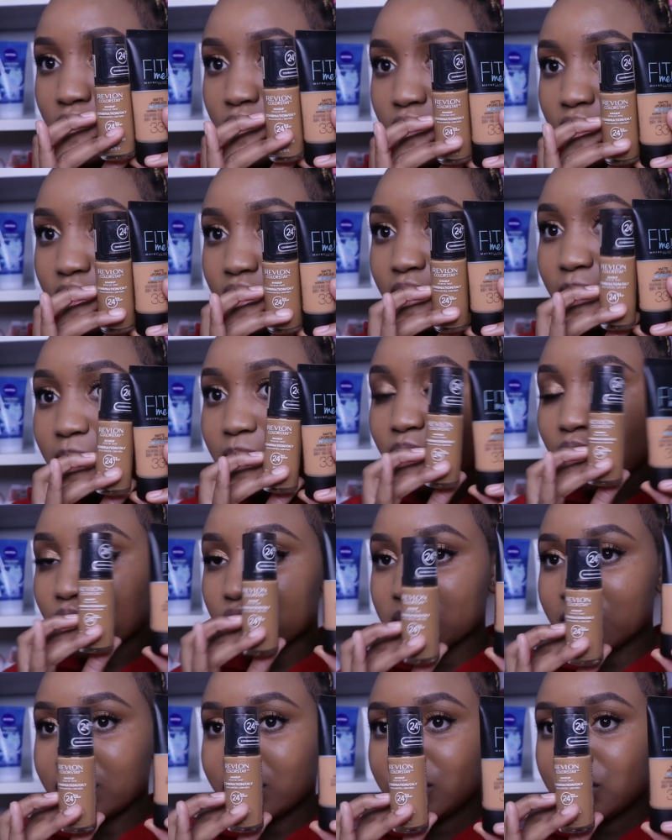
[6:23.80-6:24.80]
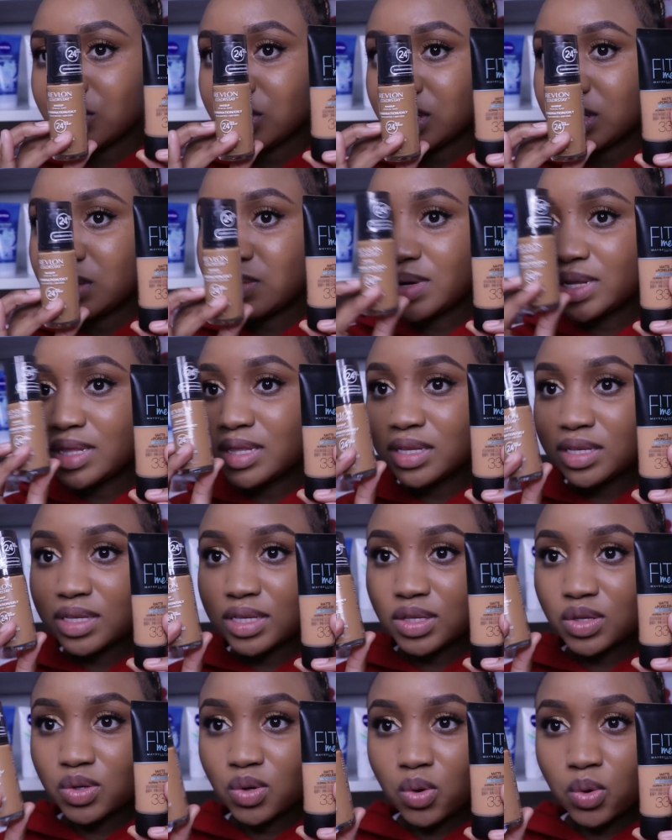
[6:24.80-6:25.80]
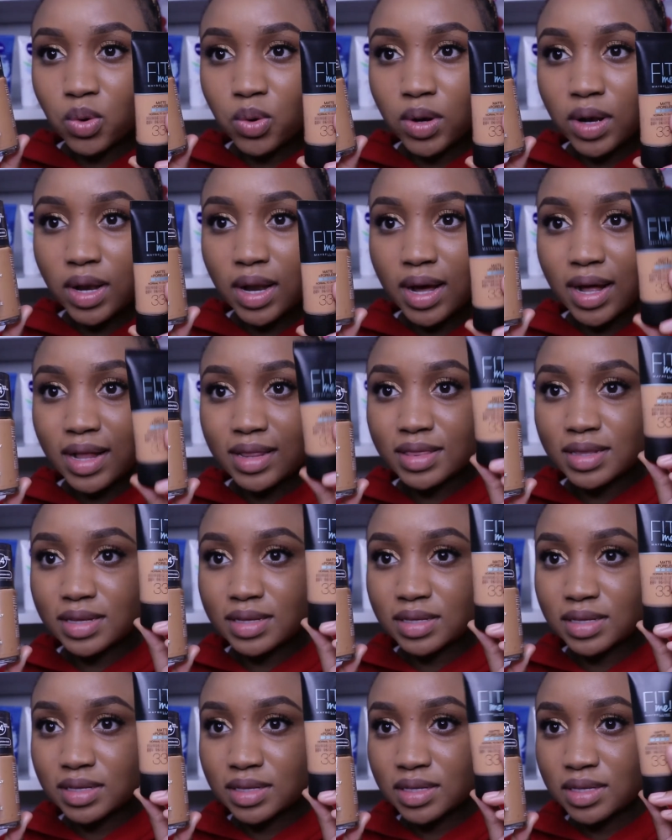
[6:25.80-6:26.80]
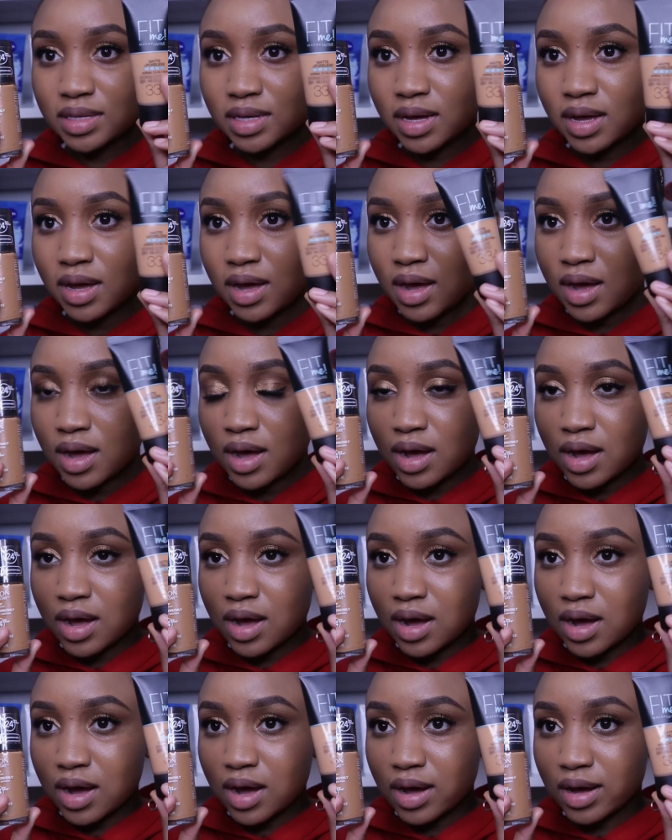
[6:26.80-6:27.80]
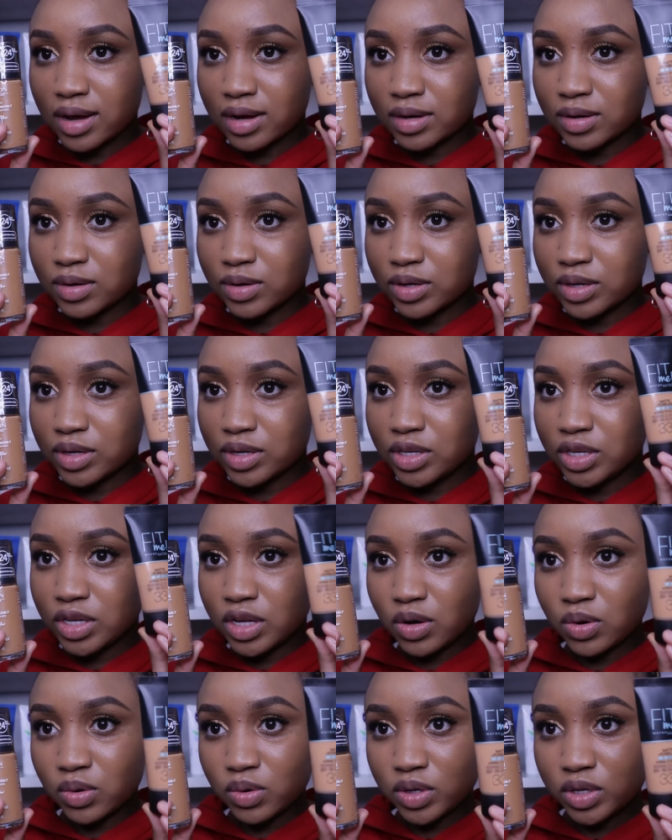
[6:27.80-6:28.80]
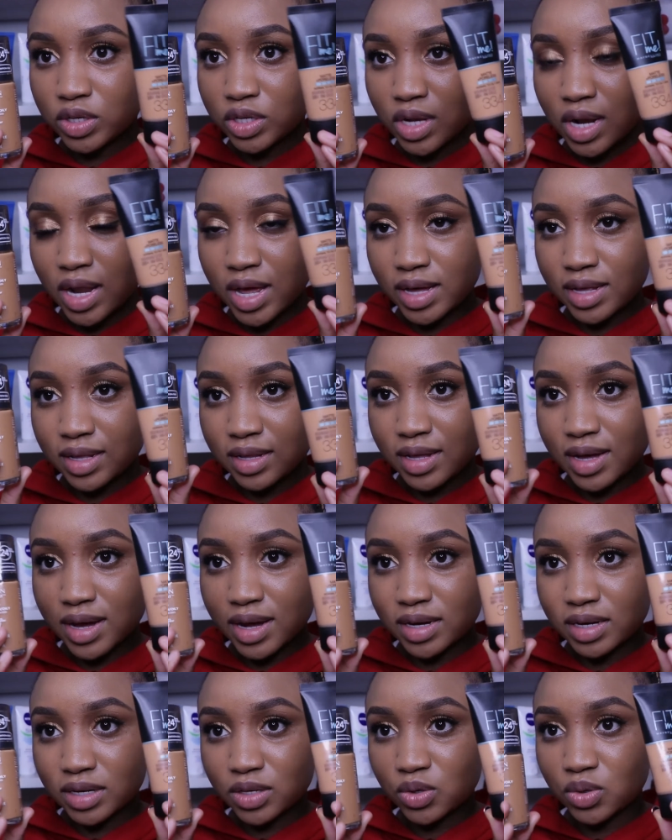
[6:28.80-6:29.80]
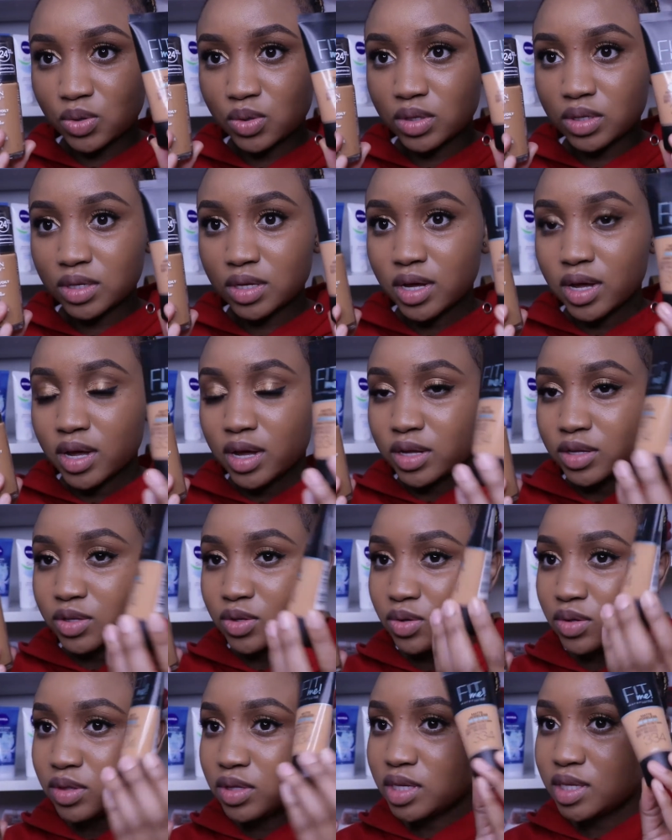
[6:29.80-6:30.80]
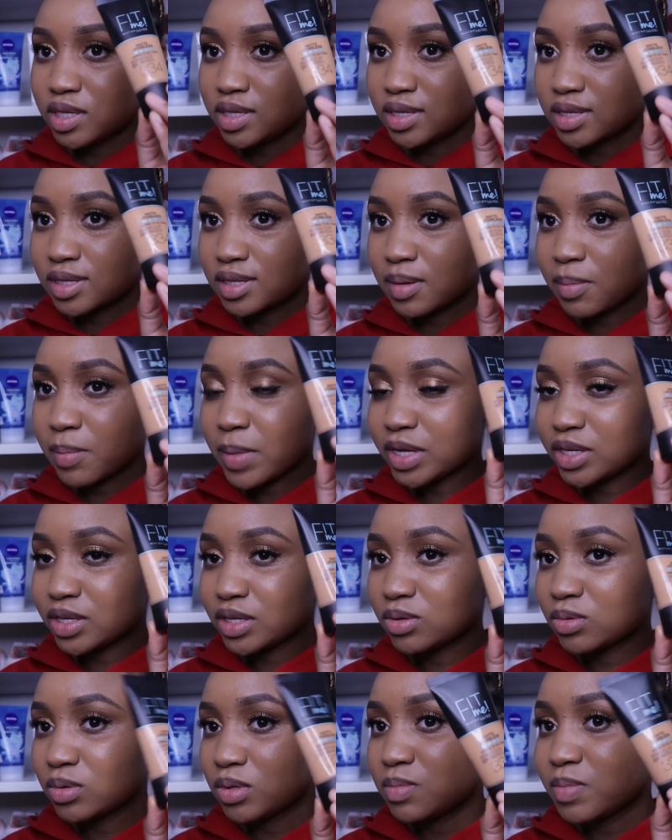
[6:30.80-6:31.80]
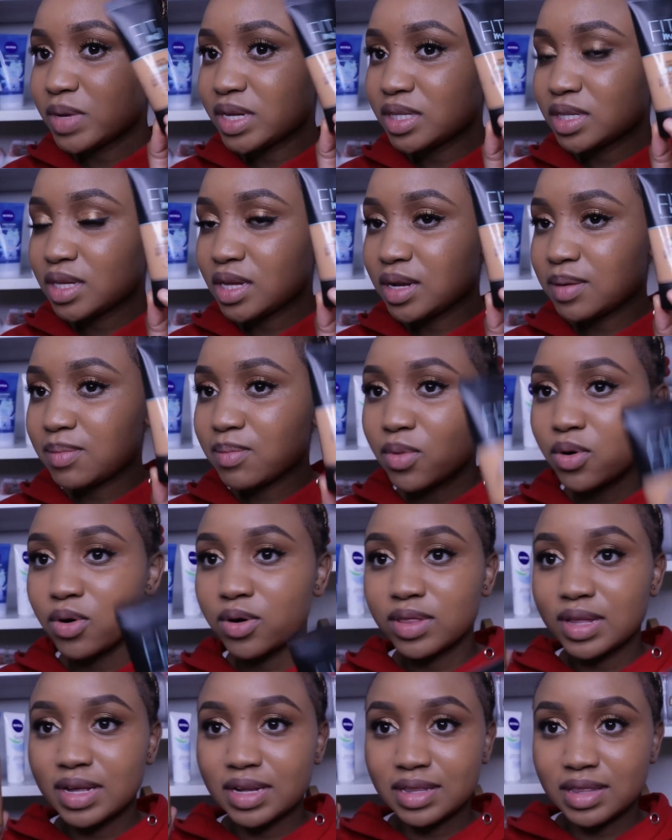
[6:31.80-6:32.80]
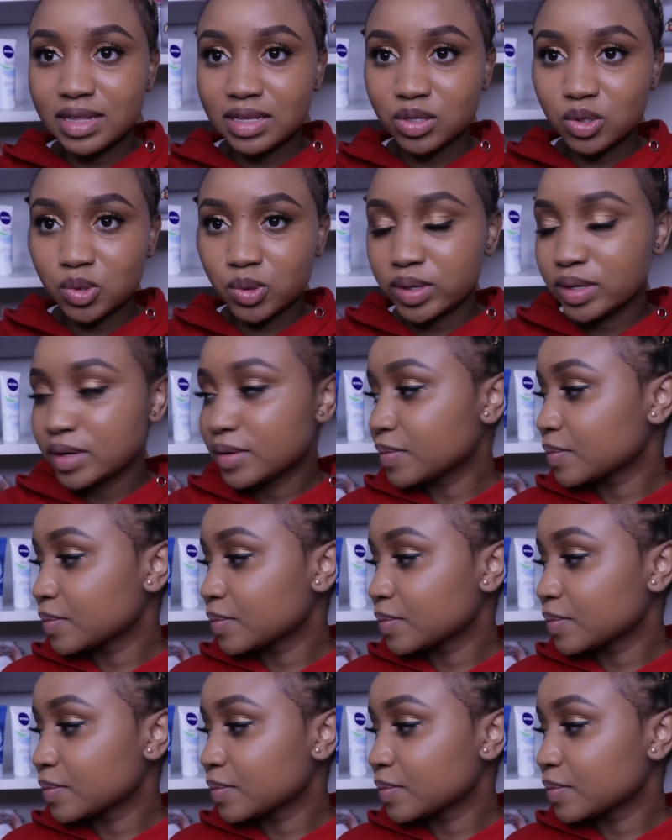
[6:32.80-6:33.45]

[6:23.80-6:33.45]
they're both my shade, but this is cool and this is yellowish, like the undertones. So this matches with my skin more than this one.